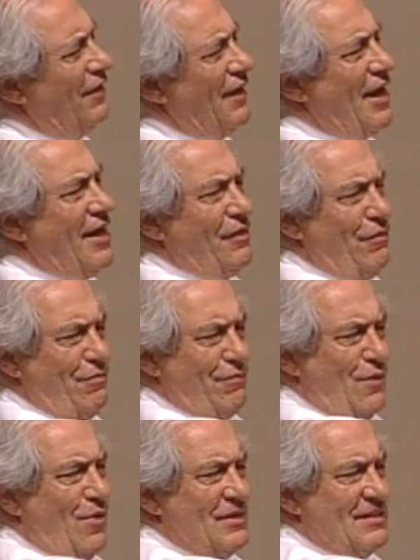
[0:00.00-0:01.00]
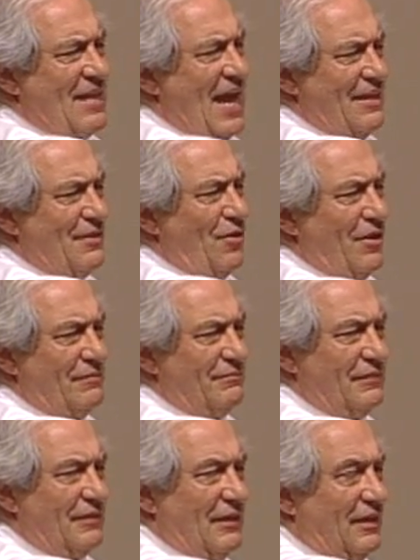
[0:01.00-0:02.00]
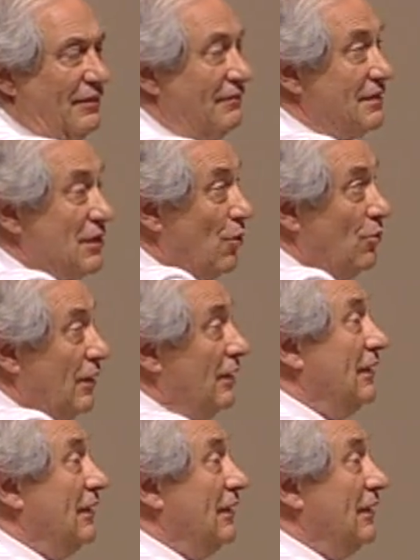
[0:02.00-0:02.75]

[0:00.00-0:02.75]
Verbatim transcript: that I tossed that dart in. So